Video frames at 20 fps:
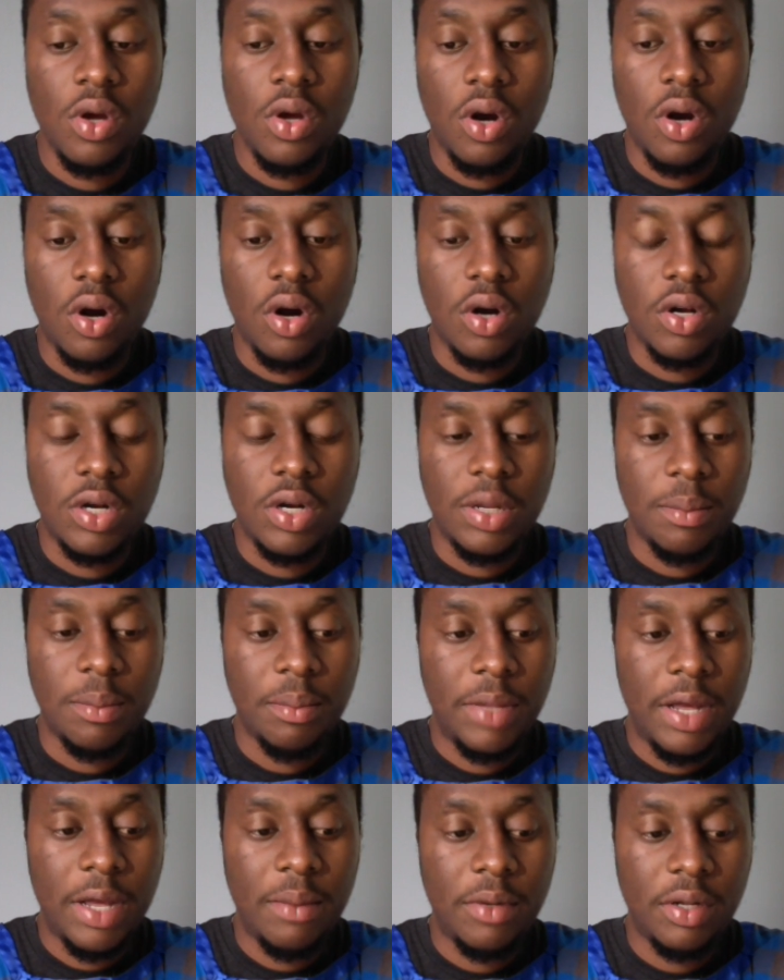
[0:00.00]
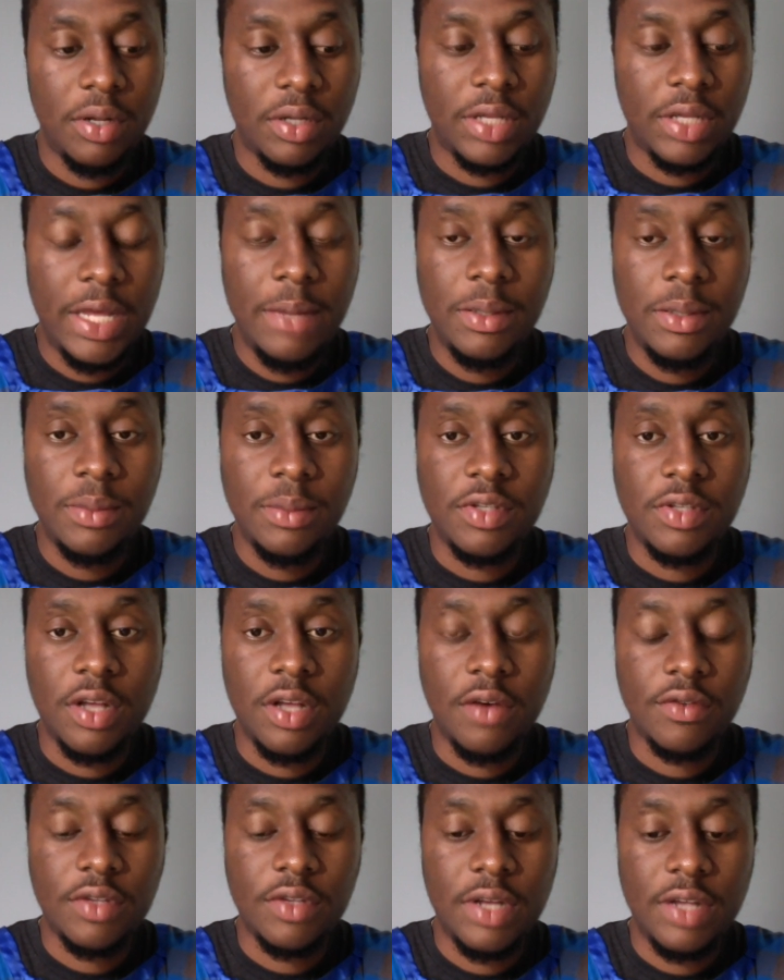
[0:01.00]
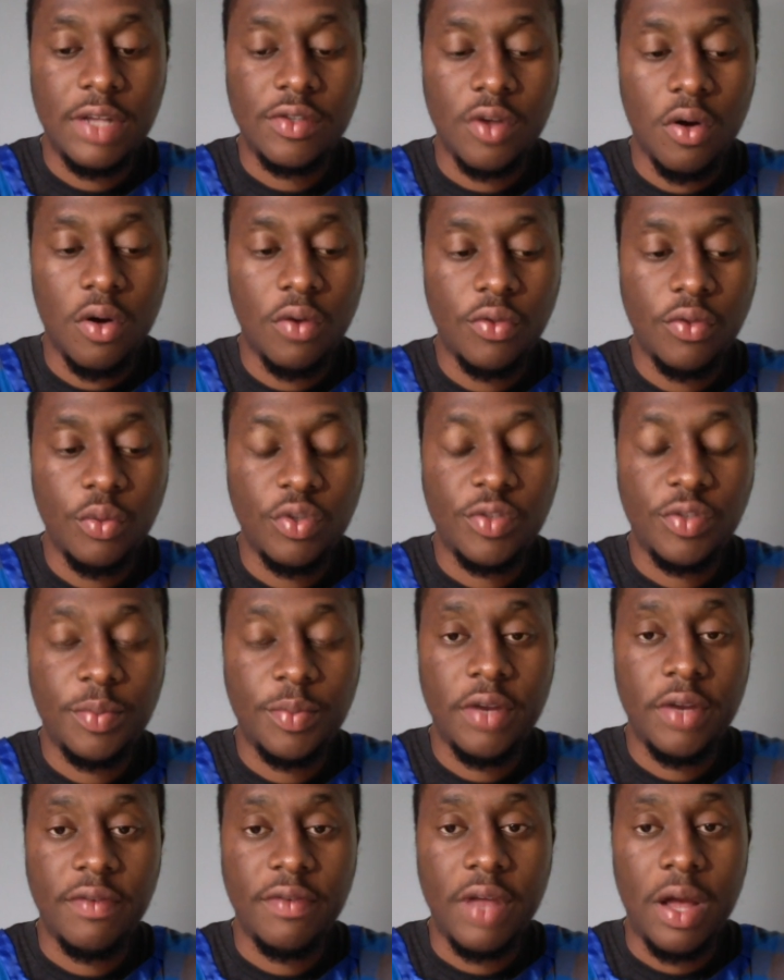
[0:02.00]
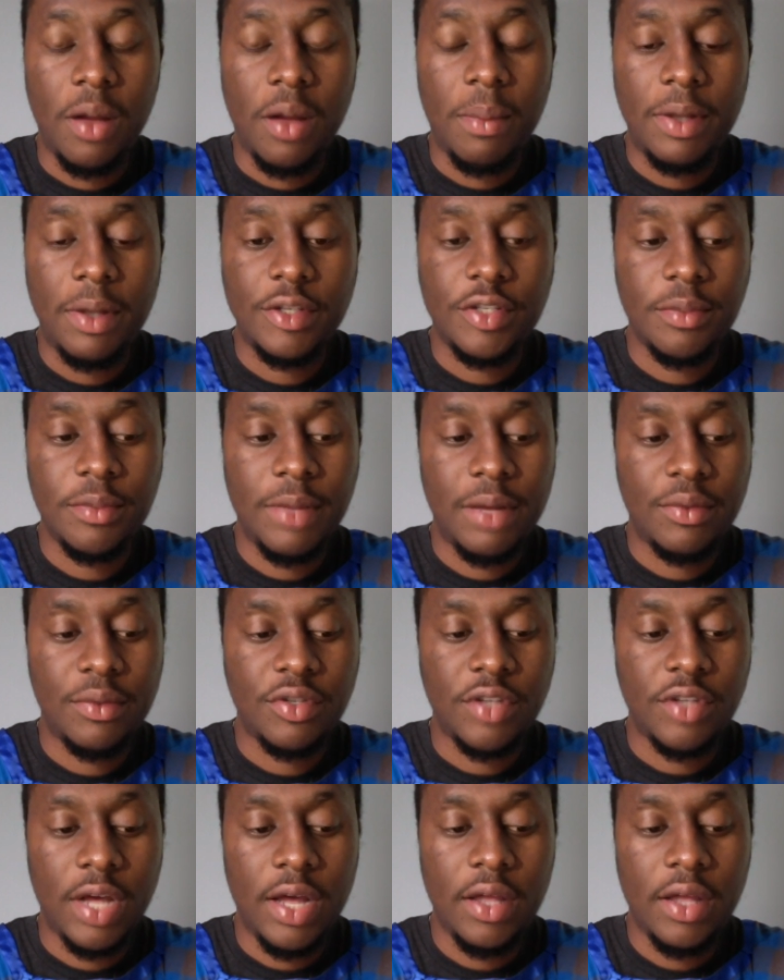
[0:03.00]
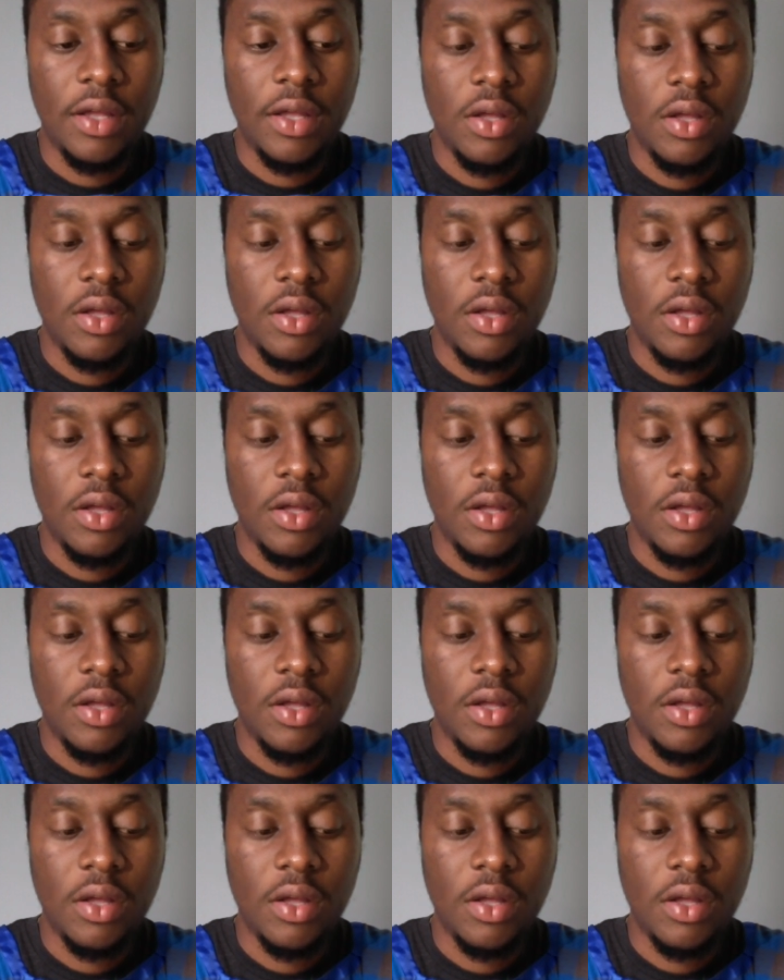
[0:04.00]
are going to be able to keep themselves, and that's all through the Spirit of Yahweh Shem Yahushai,